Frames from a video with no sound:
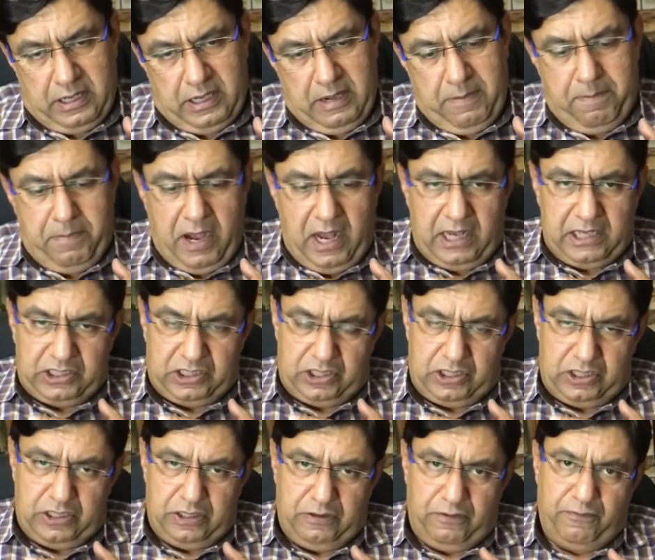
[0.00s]
In
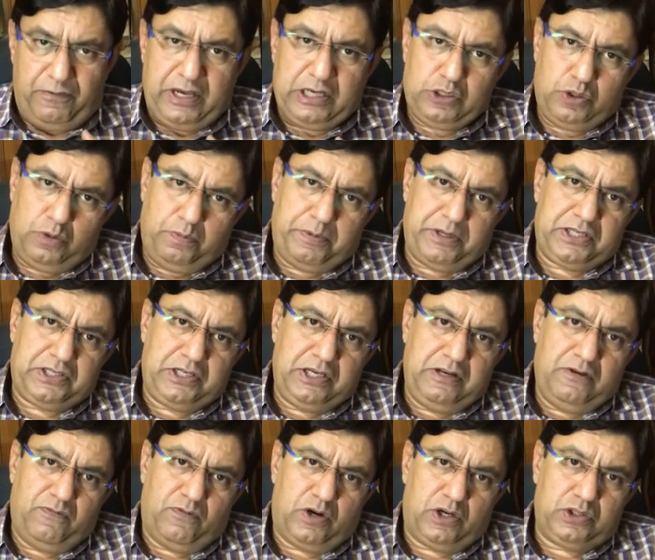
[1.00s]
past,
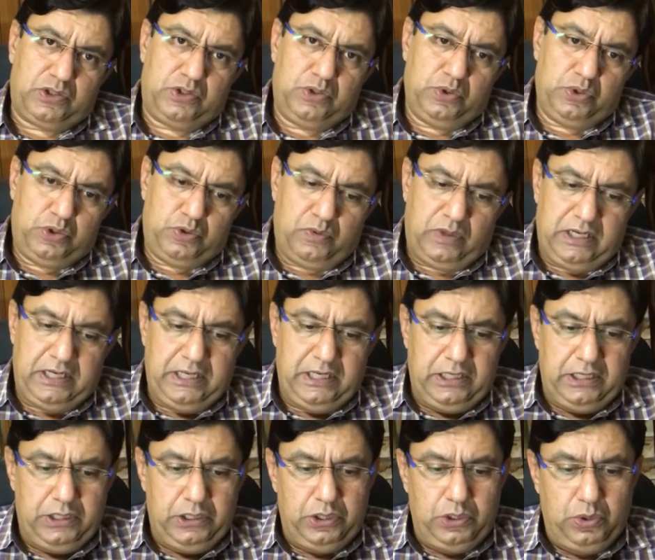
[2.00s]
vasopressin was
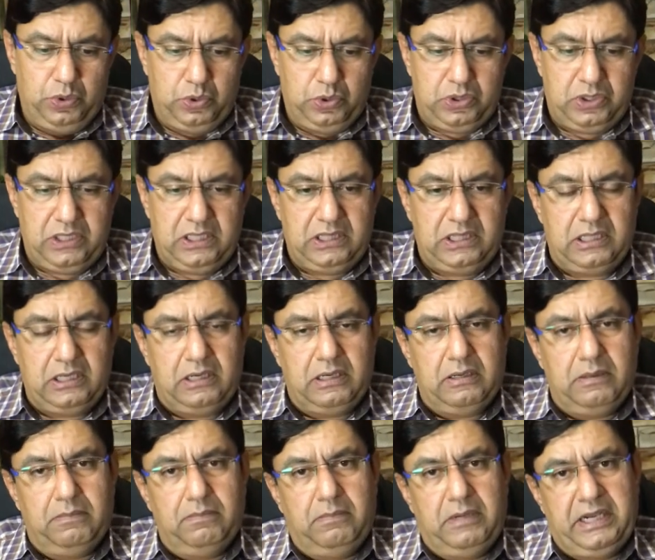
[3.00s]
usually used in
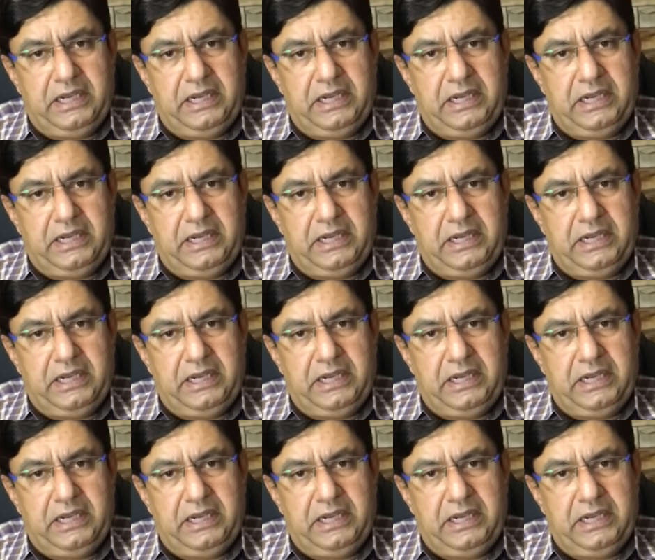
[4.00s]
the